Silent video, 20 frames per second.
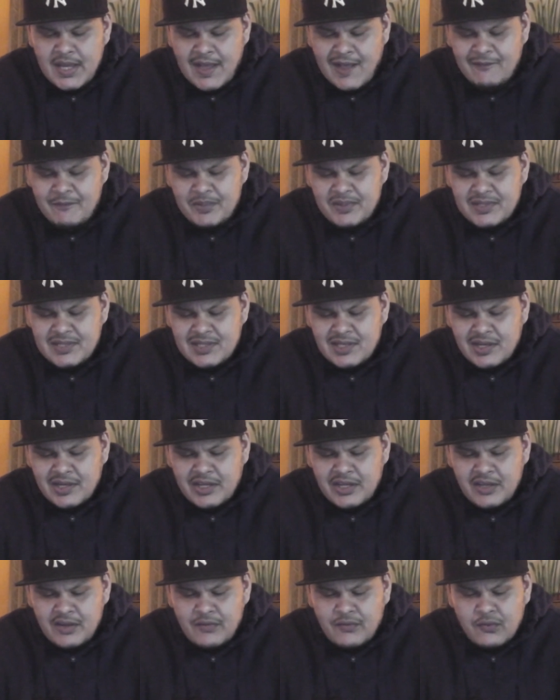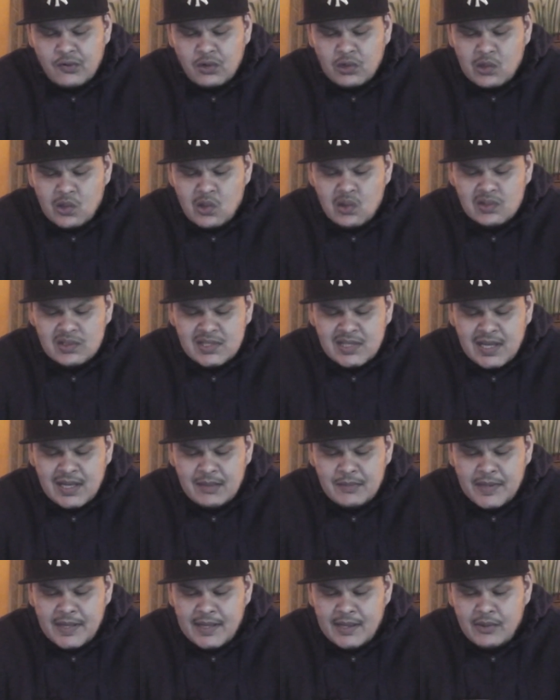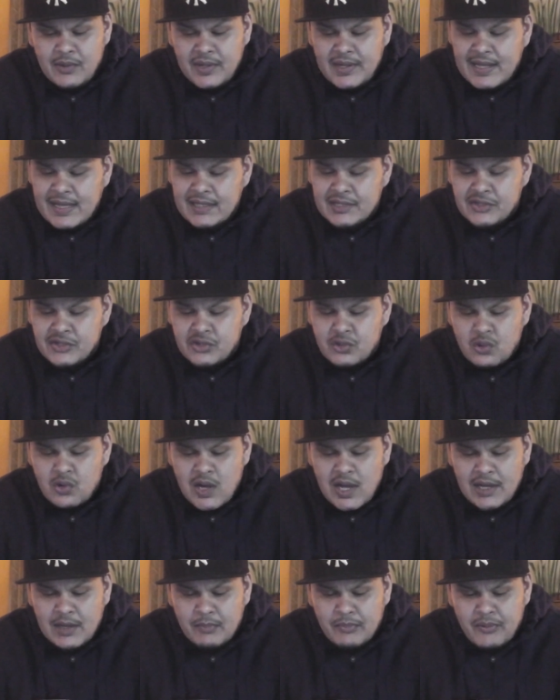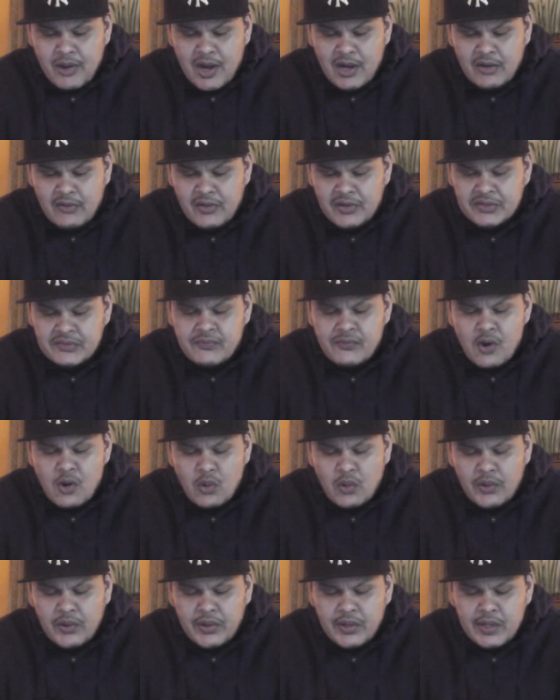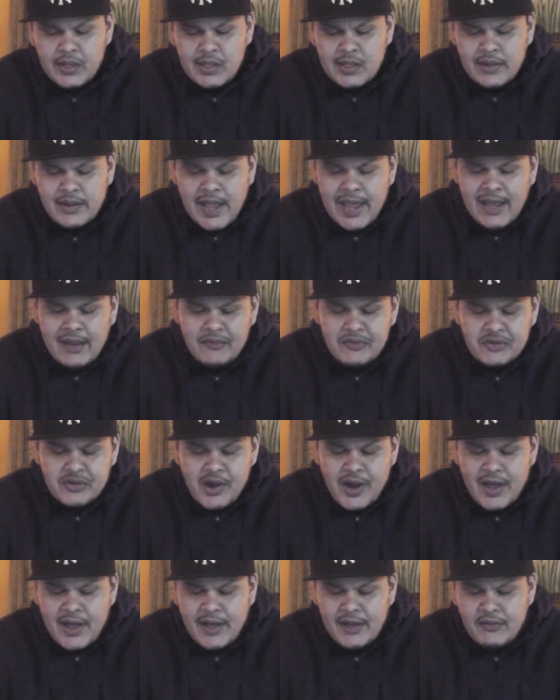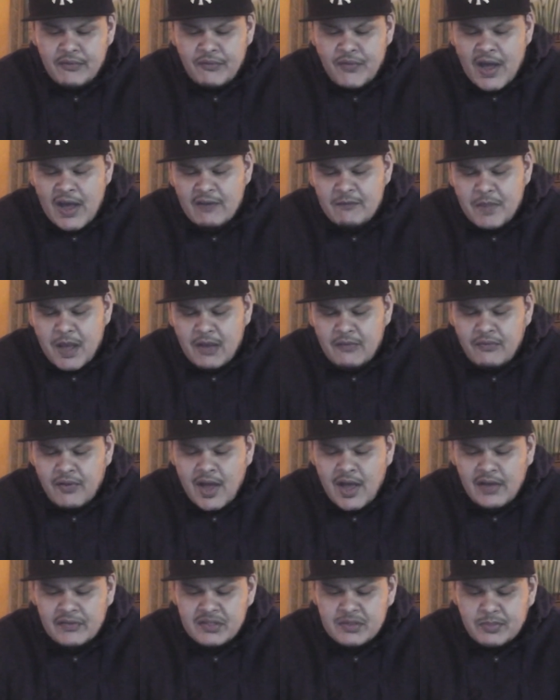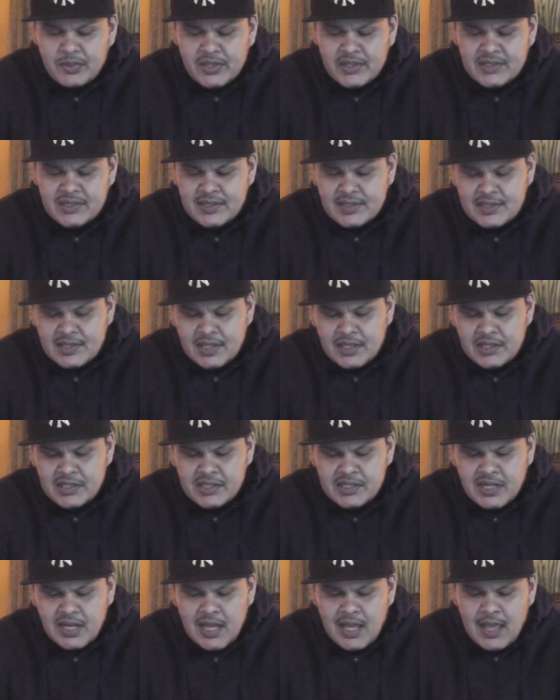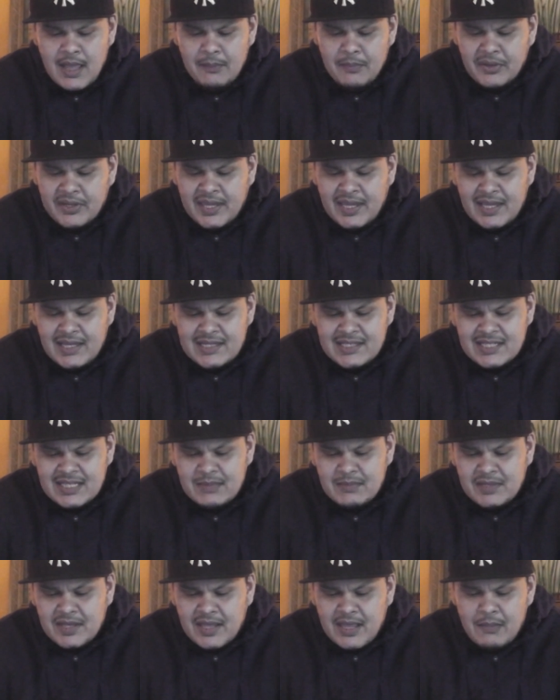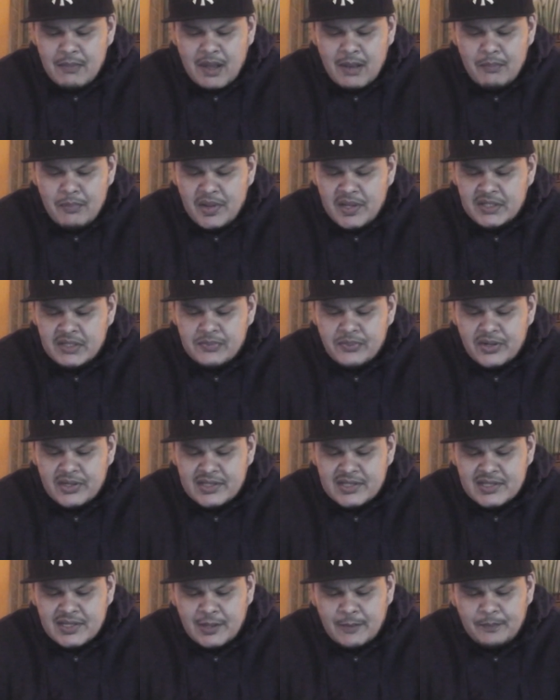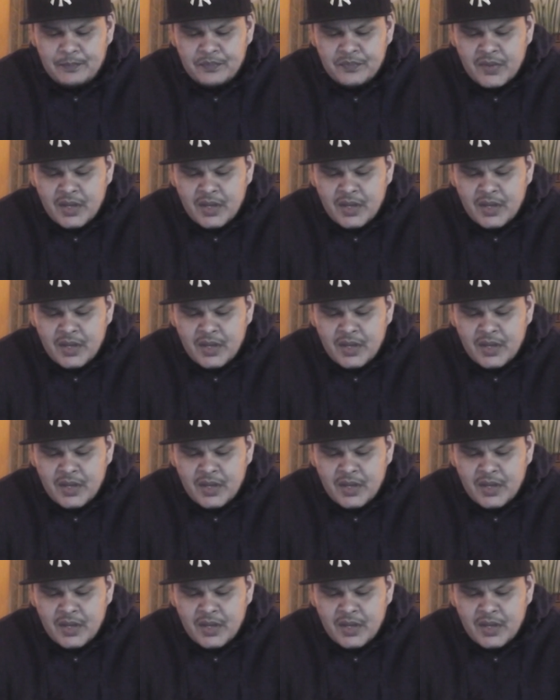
I've been stuck here for a long time now and not sure how to progress forward. I have tried 5x5 splits and such, but can't seem to get my bench press up.